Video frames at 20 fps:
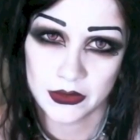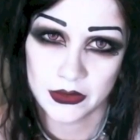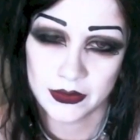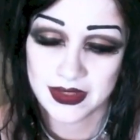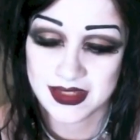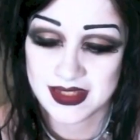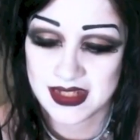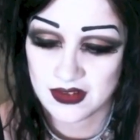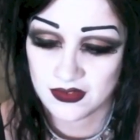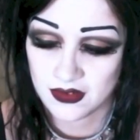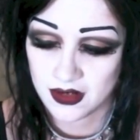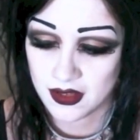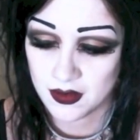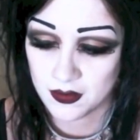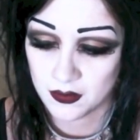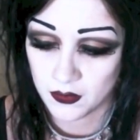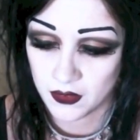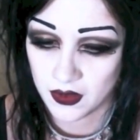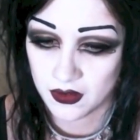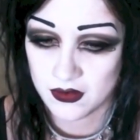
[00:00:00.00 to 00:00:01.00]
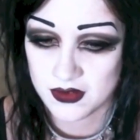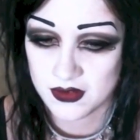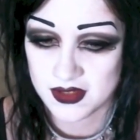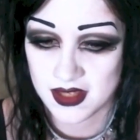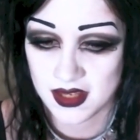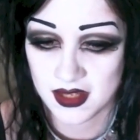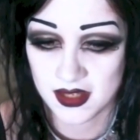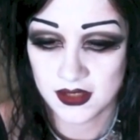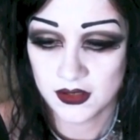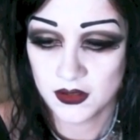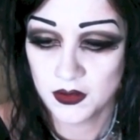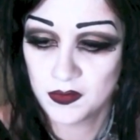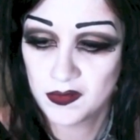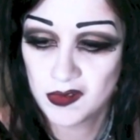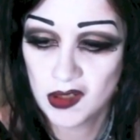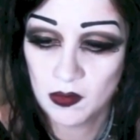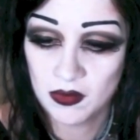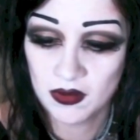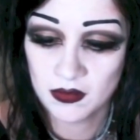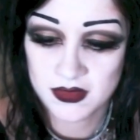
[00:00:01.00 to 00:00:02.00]
It's definitely one of those like, you know,
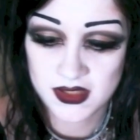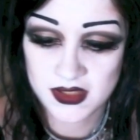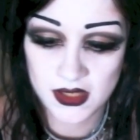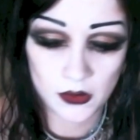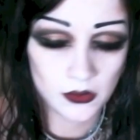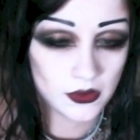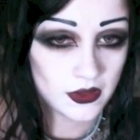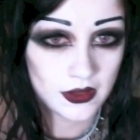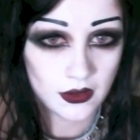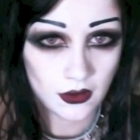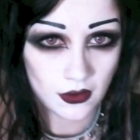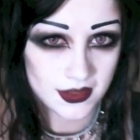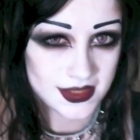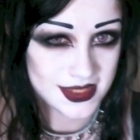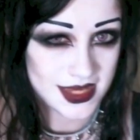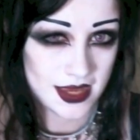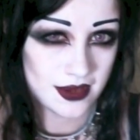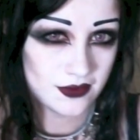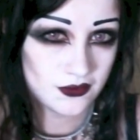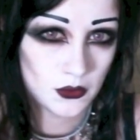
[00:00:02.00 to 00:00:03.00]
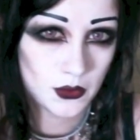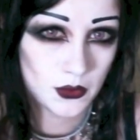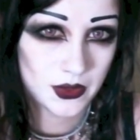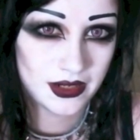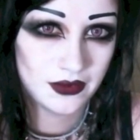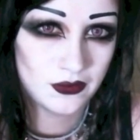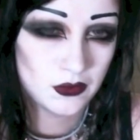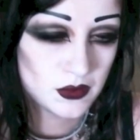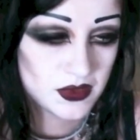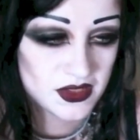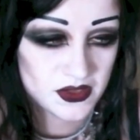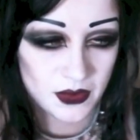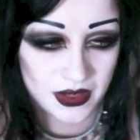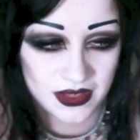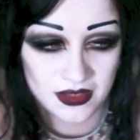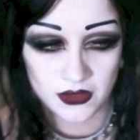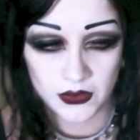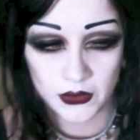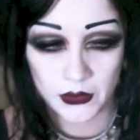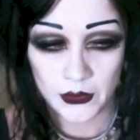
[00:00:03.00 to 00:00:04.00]
problems only goths have or whatever is
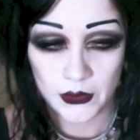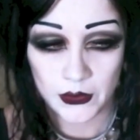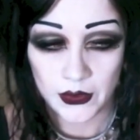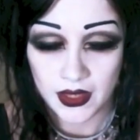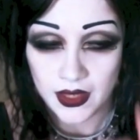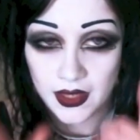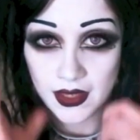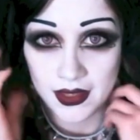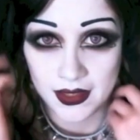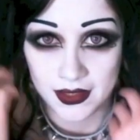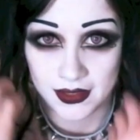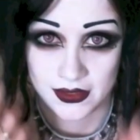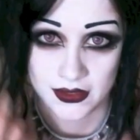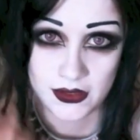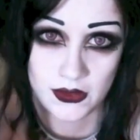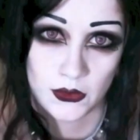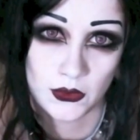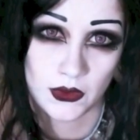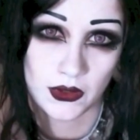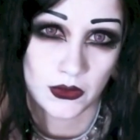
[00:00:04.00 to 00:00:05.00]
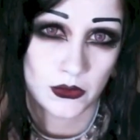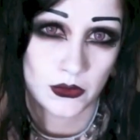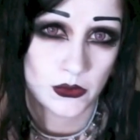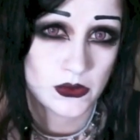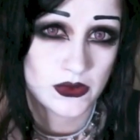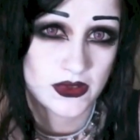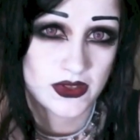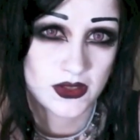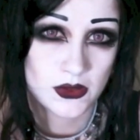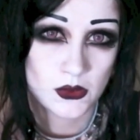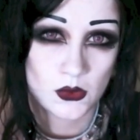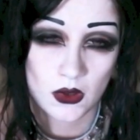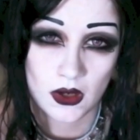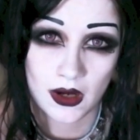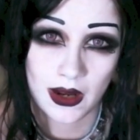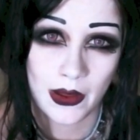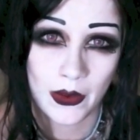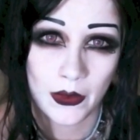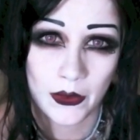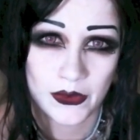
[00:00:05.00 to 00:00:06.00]
when you you lose your
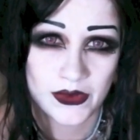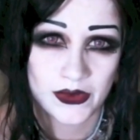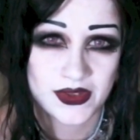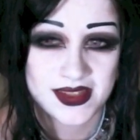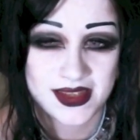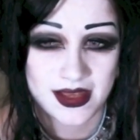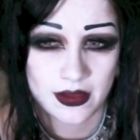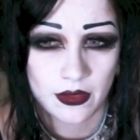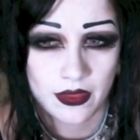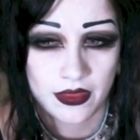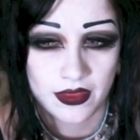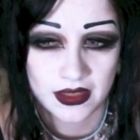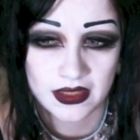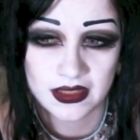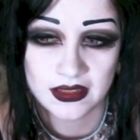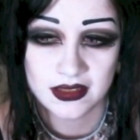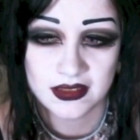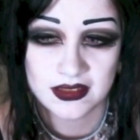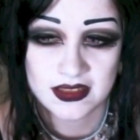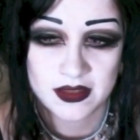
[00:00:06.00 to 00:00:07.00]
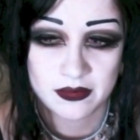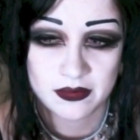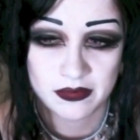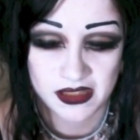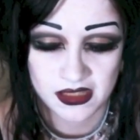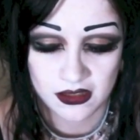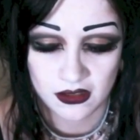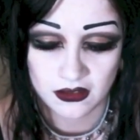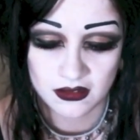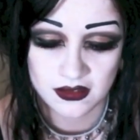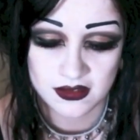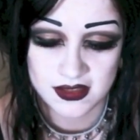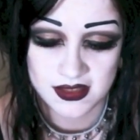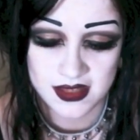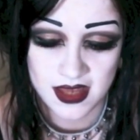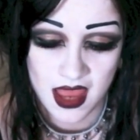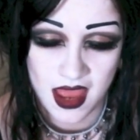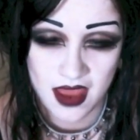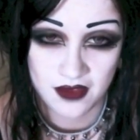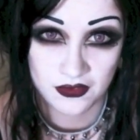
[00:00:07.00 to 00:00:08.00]
clothes and things because
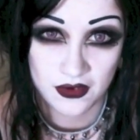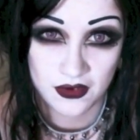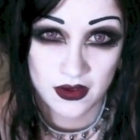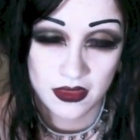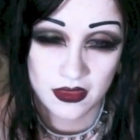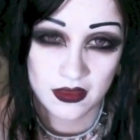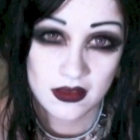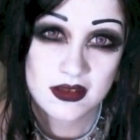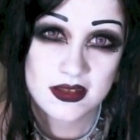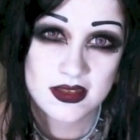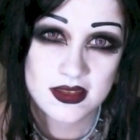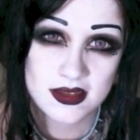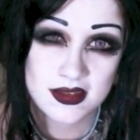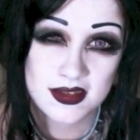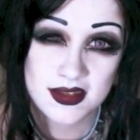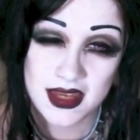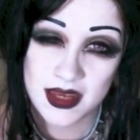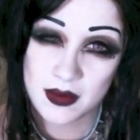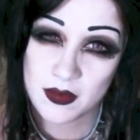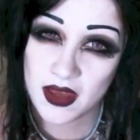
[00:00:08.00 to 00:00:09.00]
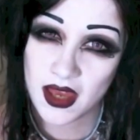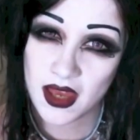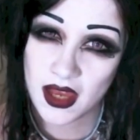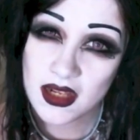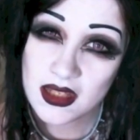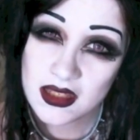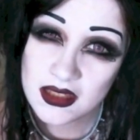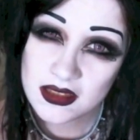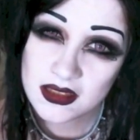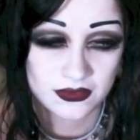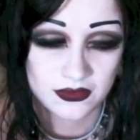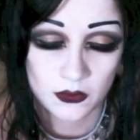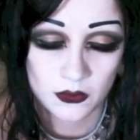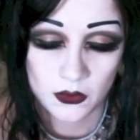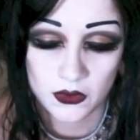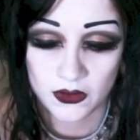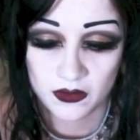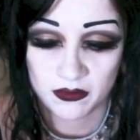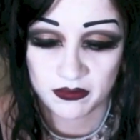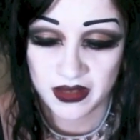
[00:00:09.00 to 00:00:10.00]
everything's the same colour. All
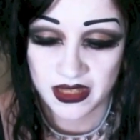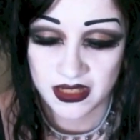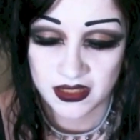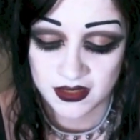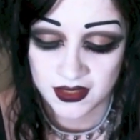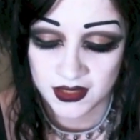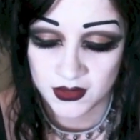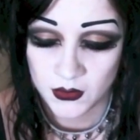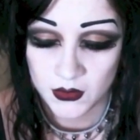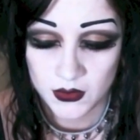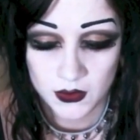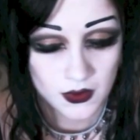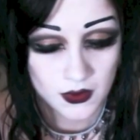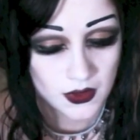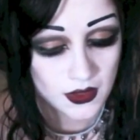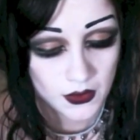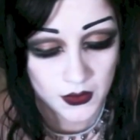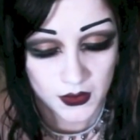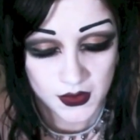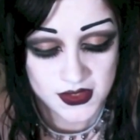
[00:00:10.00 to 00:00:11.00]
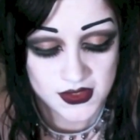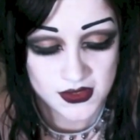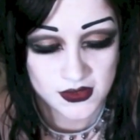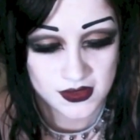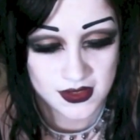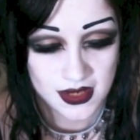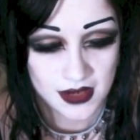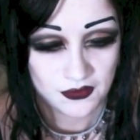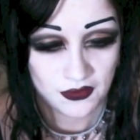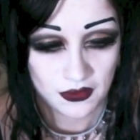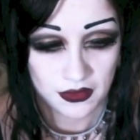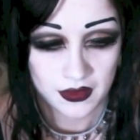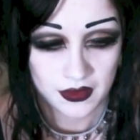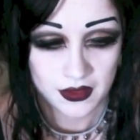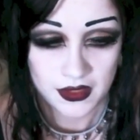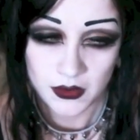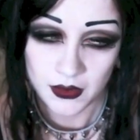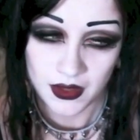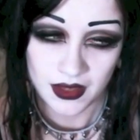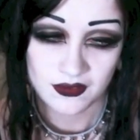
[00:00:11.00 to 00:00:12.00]
your bedding and all your clothes and
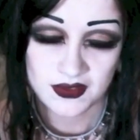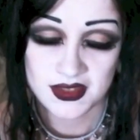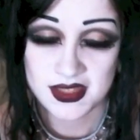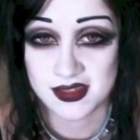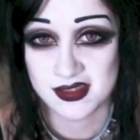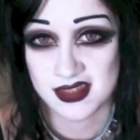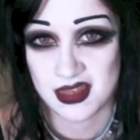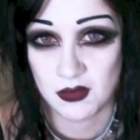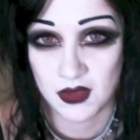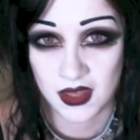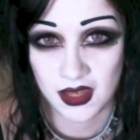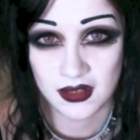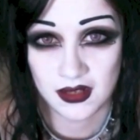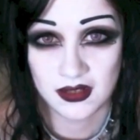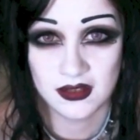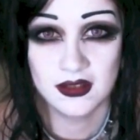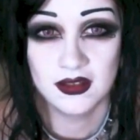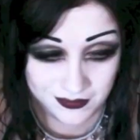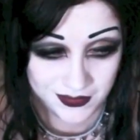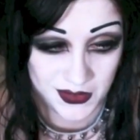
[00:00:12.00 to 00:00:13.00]
everything you have is the same colour.